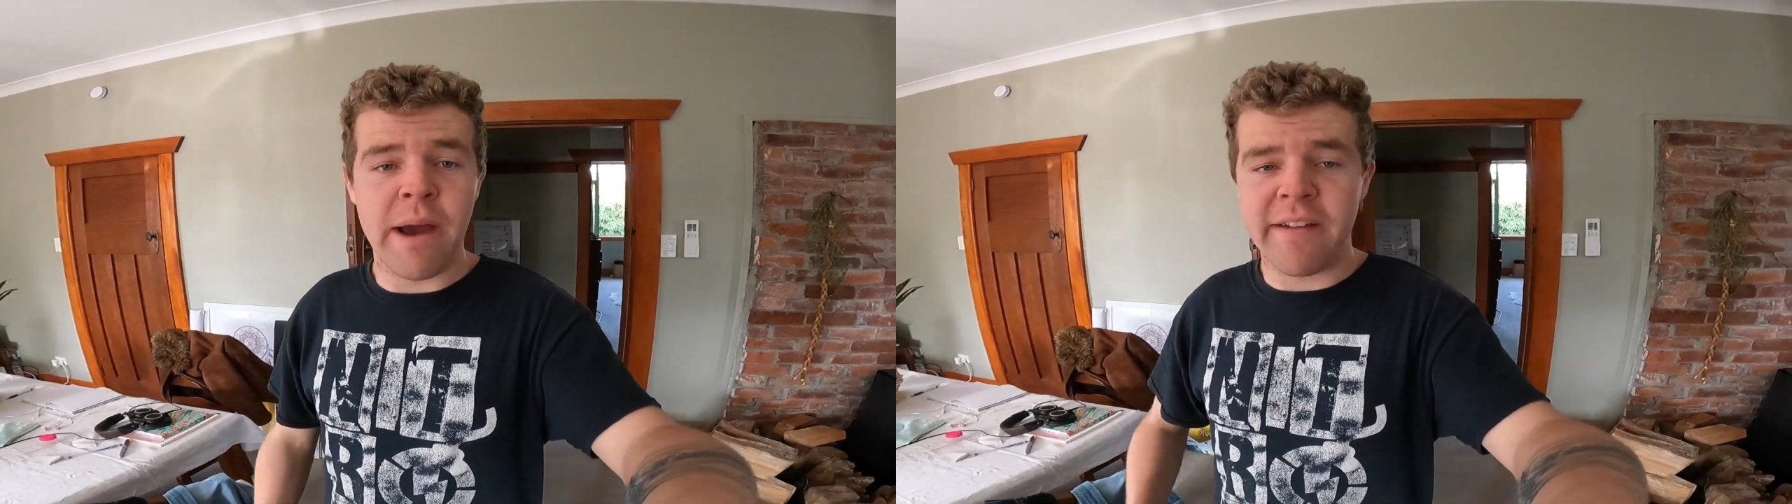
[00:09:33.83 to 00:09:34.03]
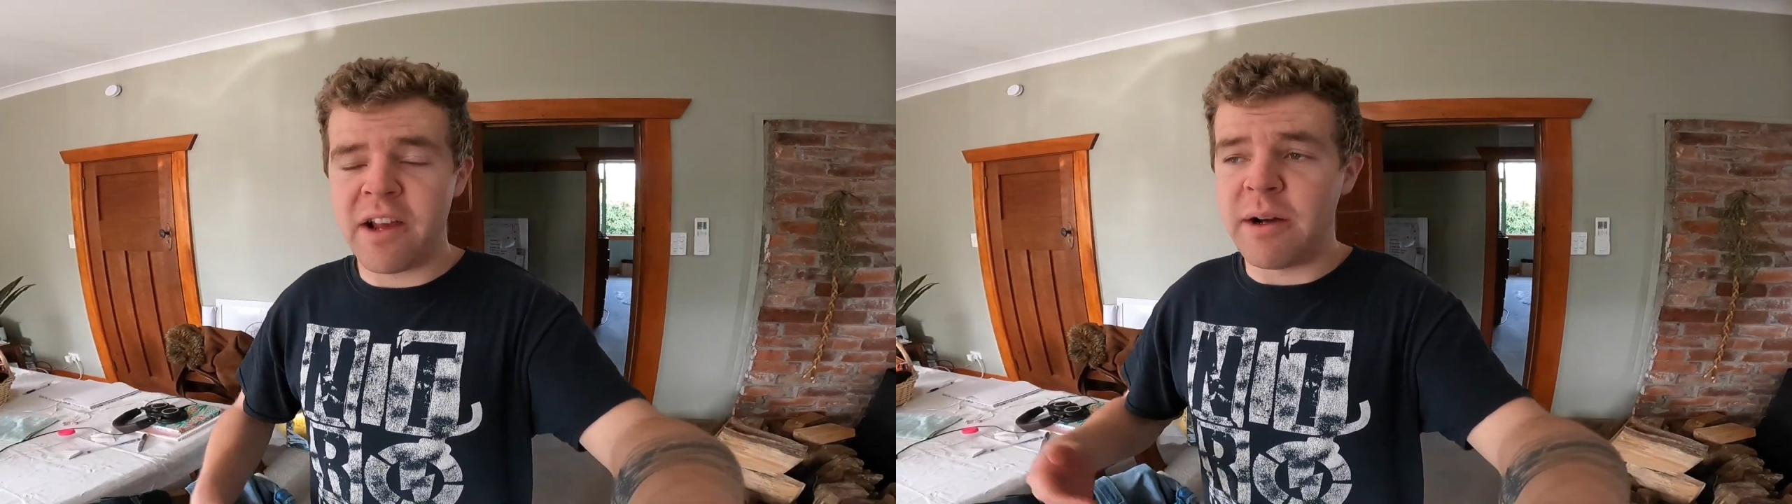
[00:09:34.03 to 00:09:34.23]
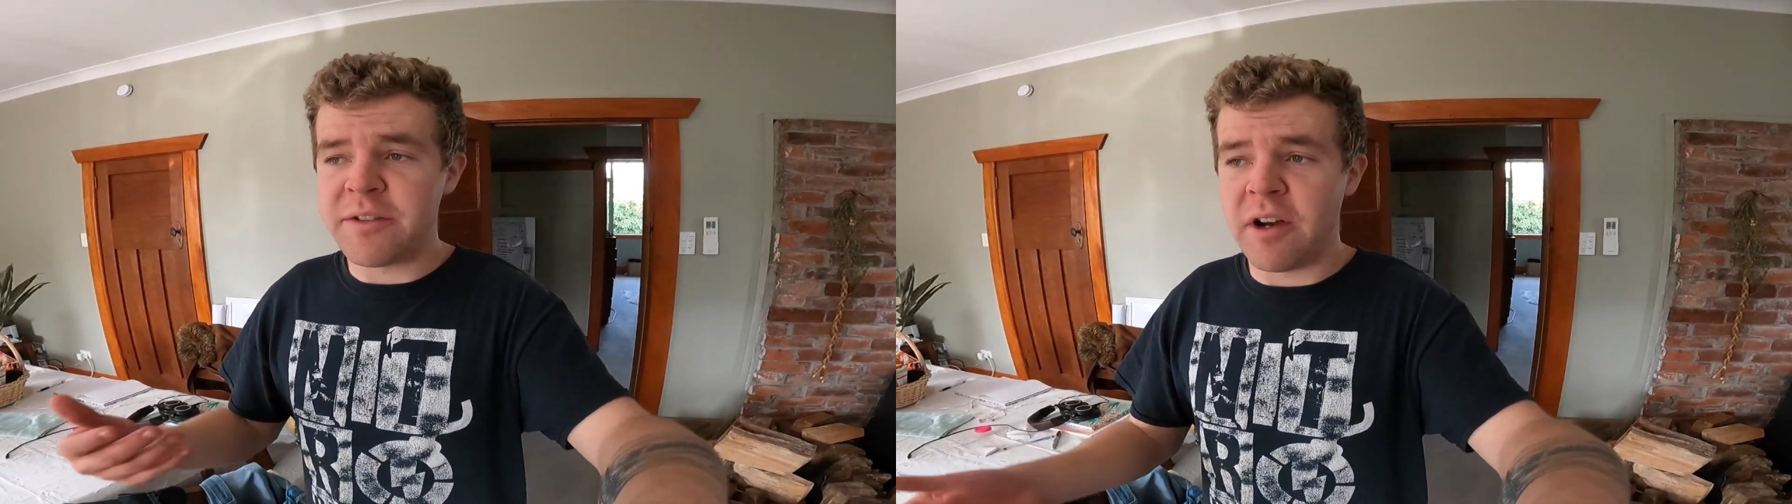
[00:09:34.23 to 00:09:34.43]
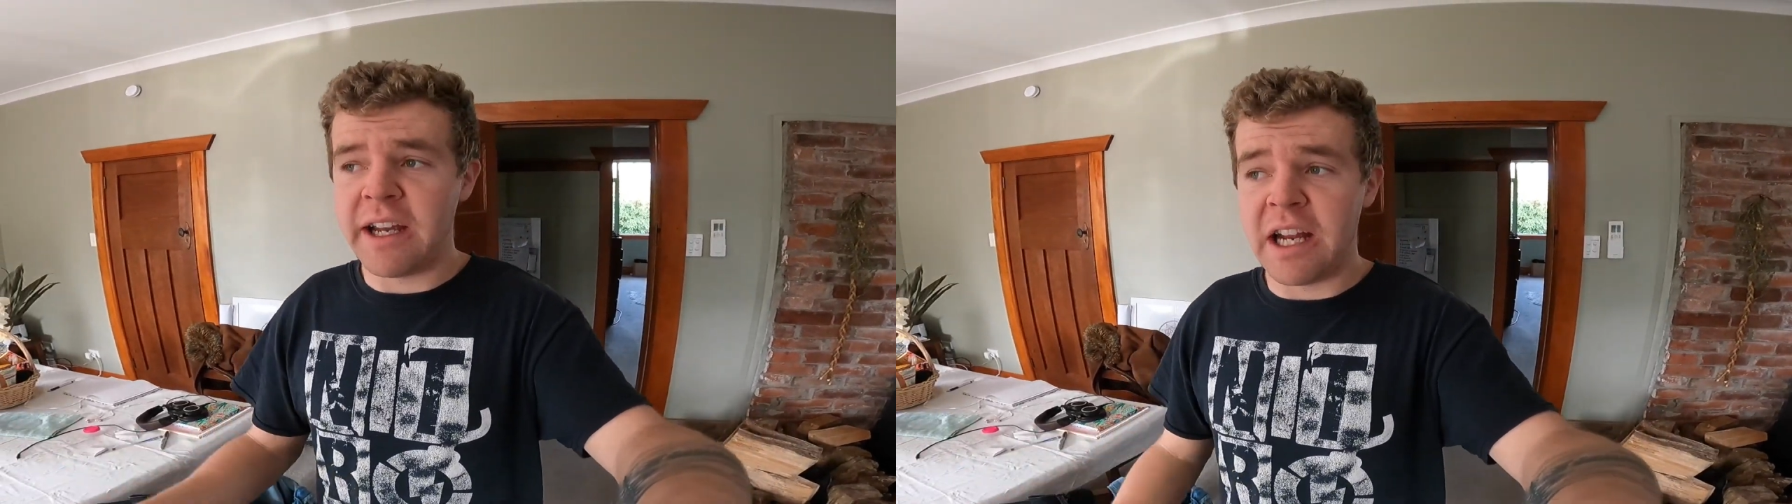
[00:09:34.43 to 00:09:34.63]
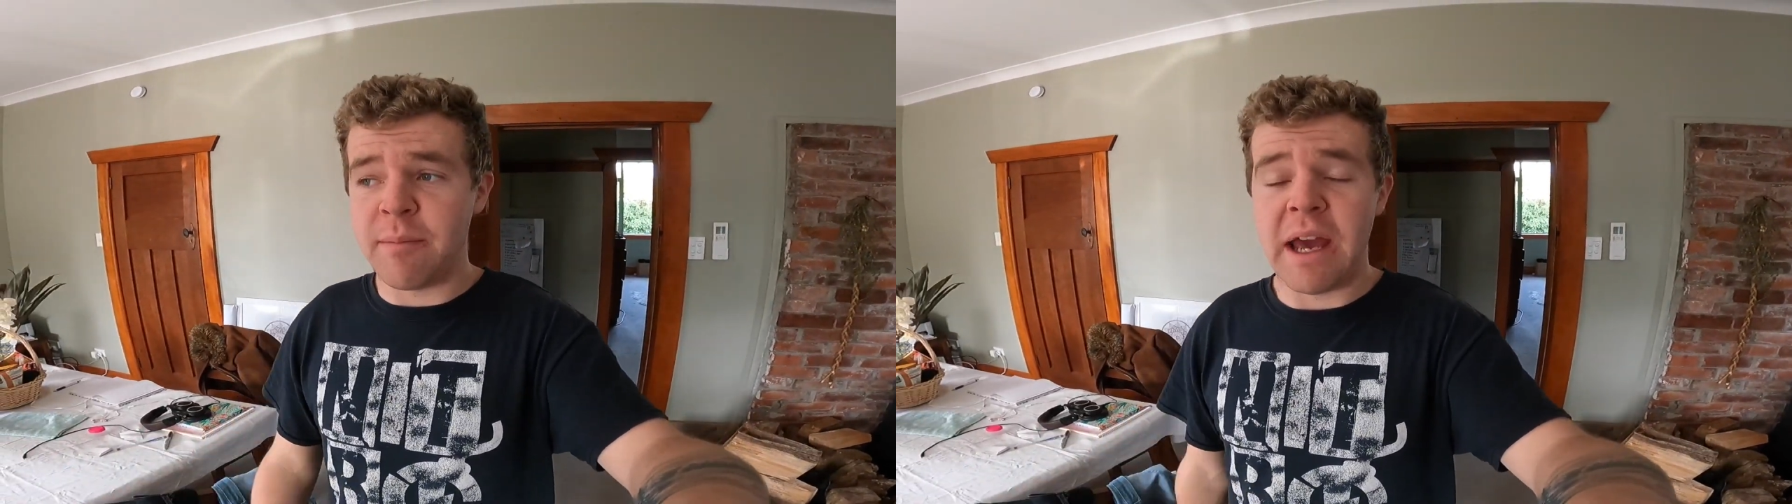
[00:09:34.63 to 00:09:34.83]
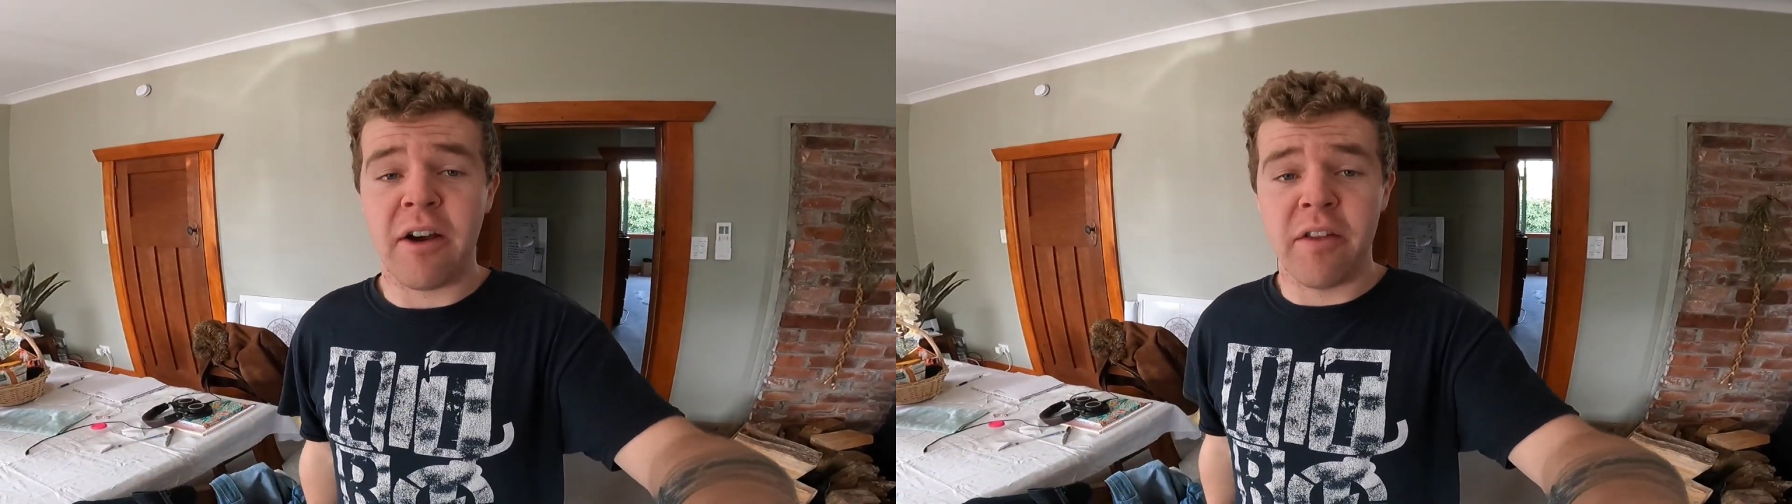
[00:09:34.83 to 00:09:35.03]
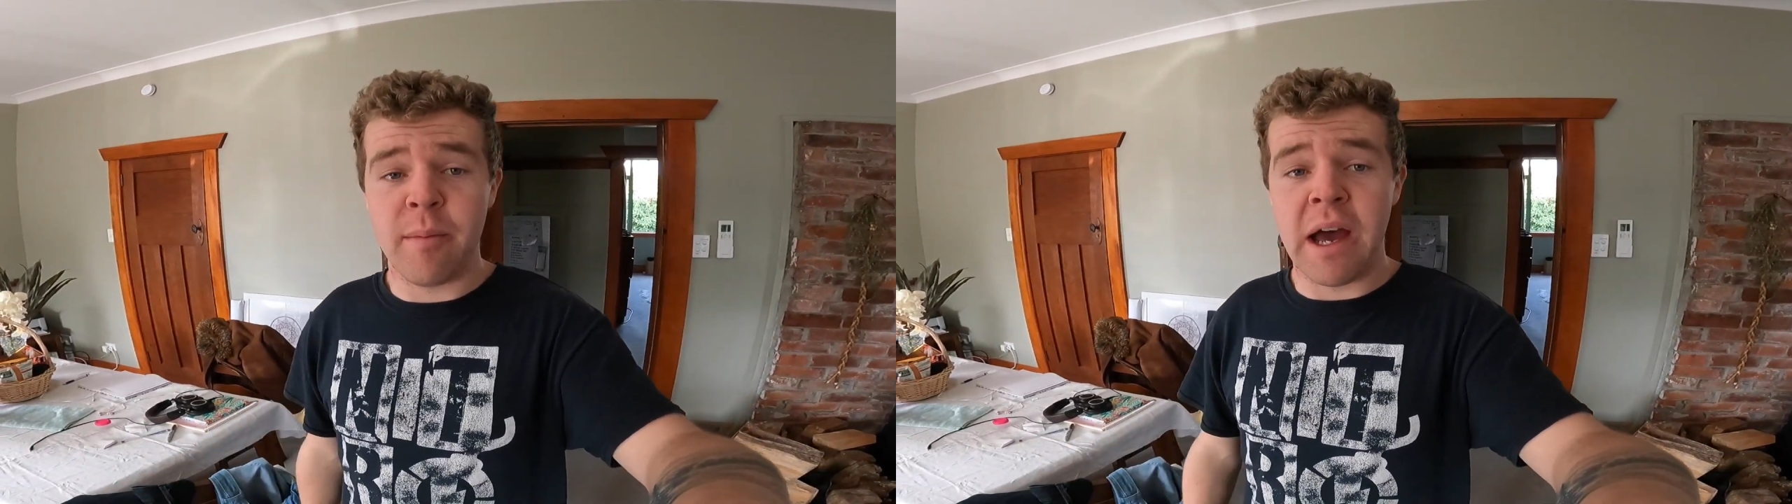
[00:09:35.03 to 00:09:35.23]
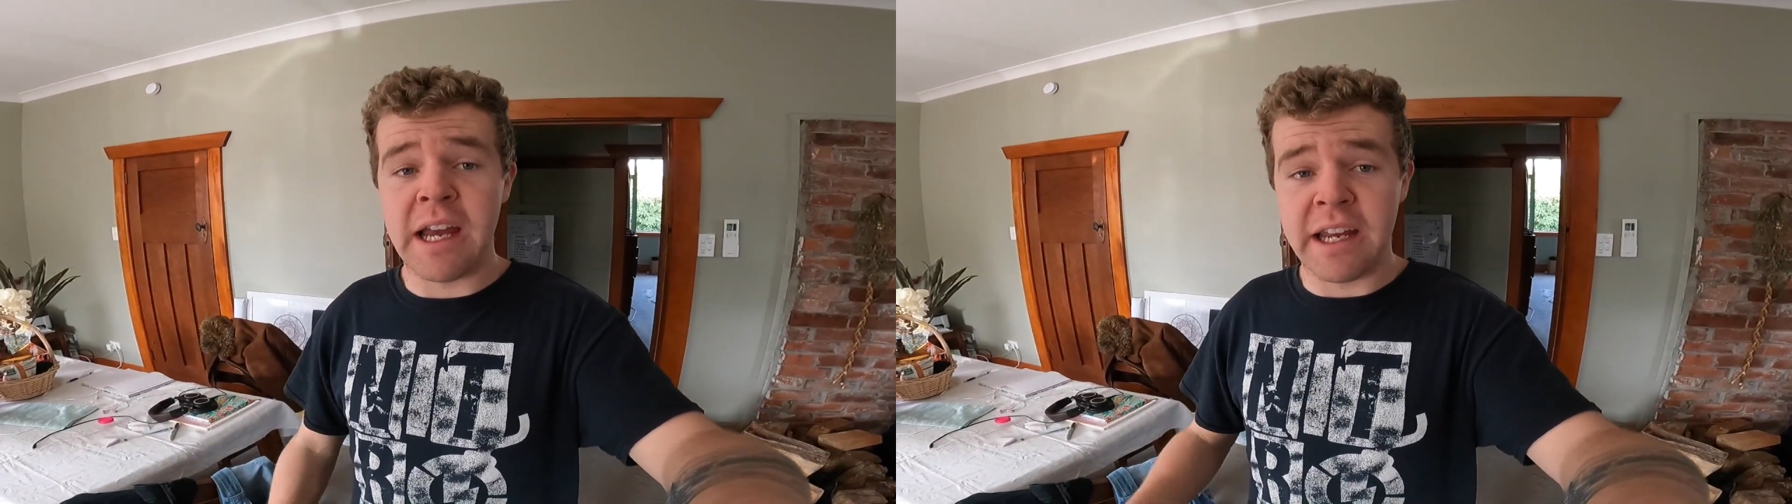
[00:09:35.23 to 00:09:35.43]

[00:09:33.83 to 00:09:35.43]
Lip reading: Had so much fun getting back on the bike